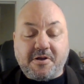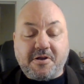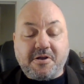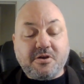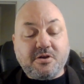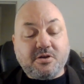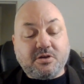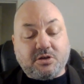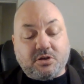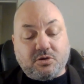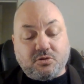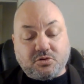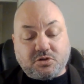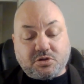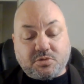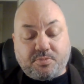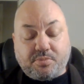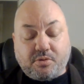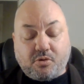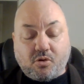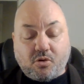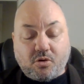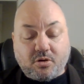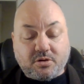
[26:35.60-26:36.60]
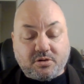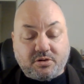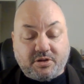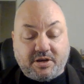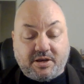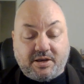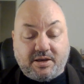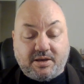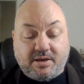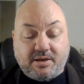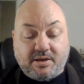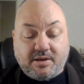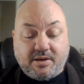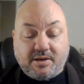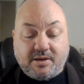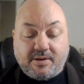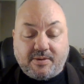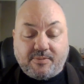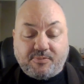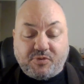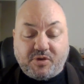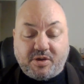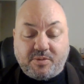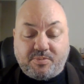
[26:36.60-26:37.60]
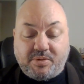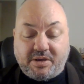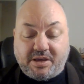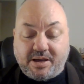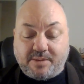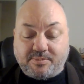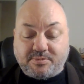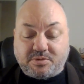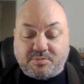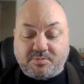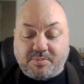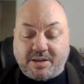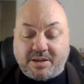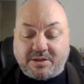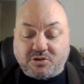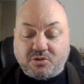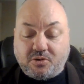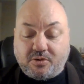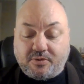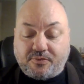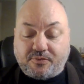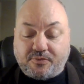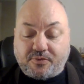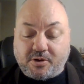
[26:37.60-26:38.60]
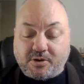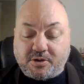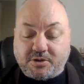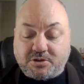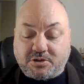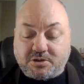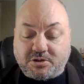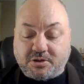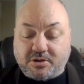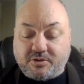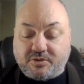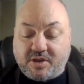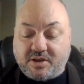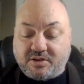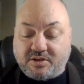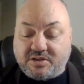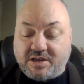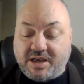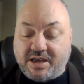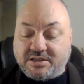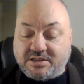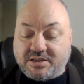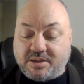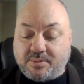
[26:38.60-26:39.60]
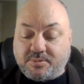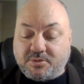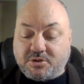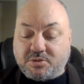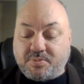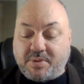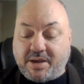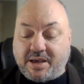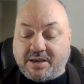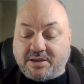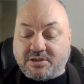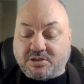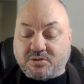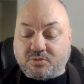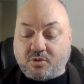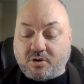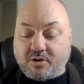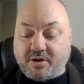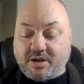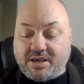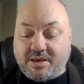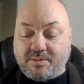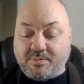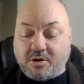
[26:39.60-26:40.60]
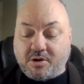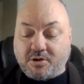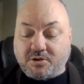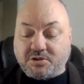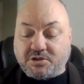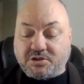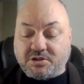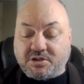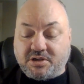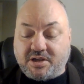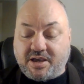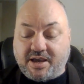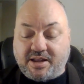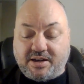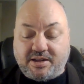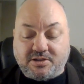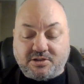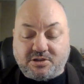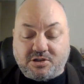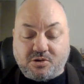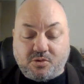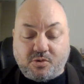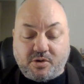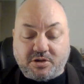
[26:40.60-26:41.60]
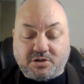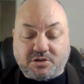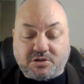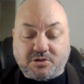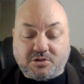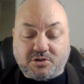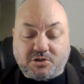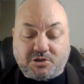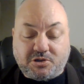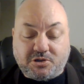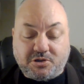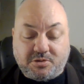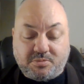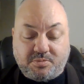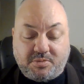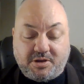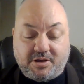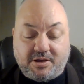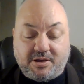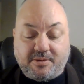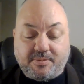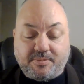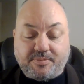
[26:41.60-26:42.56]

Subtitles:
Used poorly, it becomes mental furniture that takes up space where emotion and intuition should be.